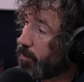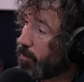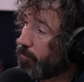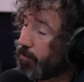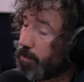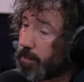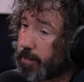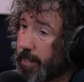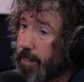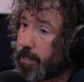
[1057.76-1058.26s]
of
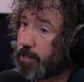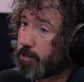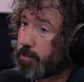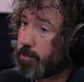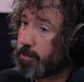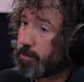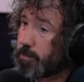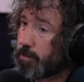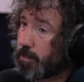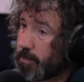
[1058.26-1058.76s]
the
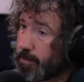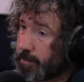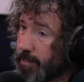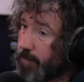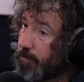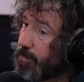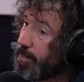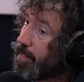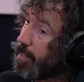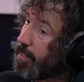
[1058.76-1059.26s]
occasions.
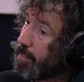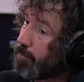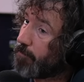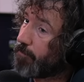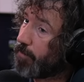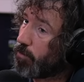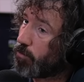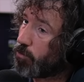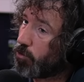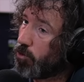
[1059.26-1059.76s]
Same in the
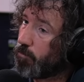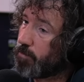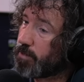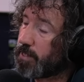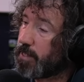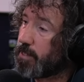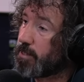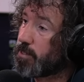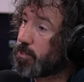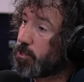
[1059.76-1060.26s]
EFL Cup
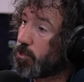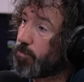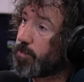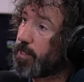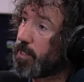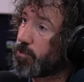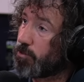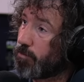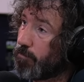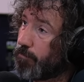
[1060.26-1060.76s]
since
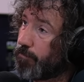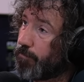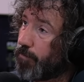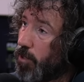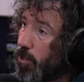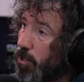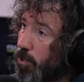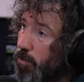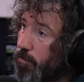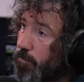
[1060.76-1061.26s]

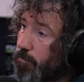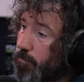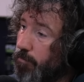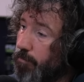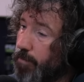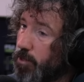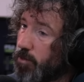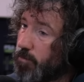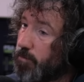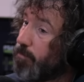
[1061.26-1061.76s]
2004,
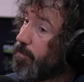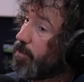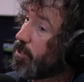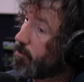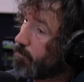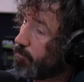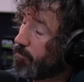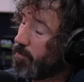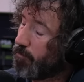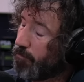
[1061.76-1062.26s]
Middles-
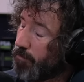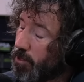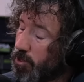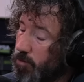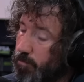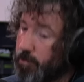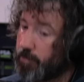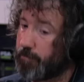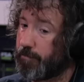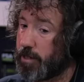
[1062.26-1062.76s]
Middles-
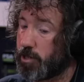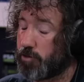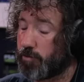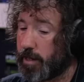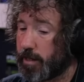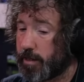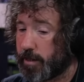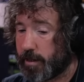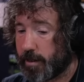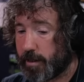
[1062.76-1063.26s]
Middlesbrough's
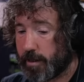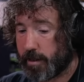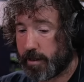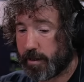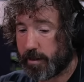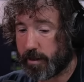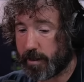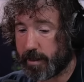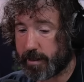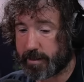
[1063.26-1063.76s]
victory
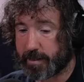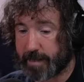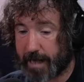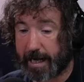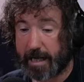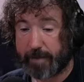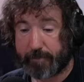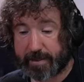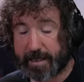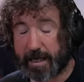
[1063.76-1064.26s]
it's
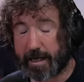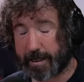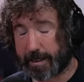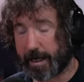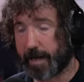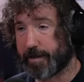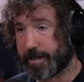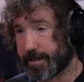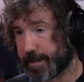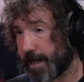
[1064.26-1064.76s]
90%
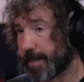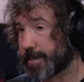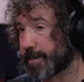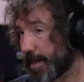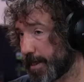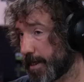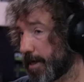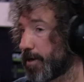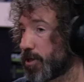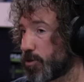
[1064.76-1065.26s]
again. It's
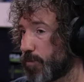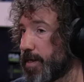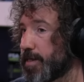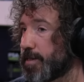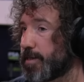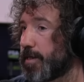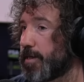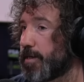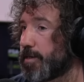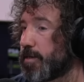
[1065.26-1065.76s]
18 out of
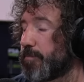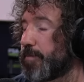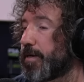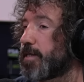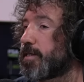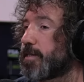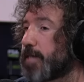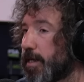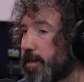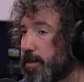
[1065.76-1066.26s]
20 is the
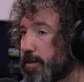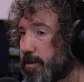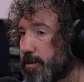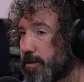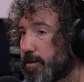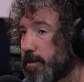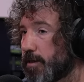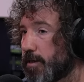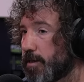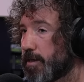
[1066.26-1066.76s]
big
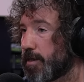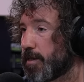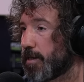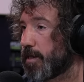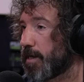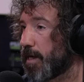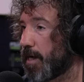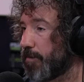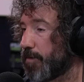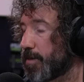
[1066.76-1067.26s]
six.
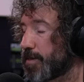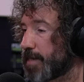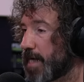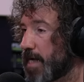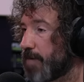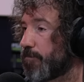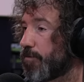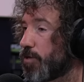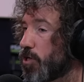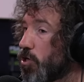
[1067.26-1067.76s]
And the
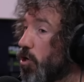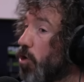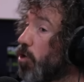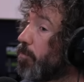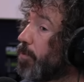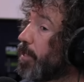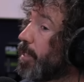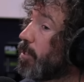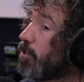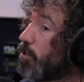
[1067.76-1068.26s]
same for the
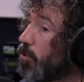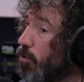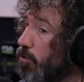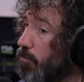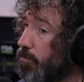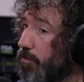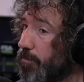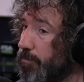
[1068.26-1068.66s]
European Cup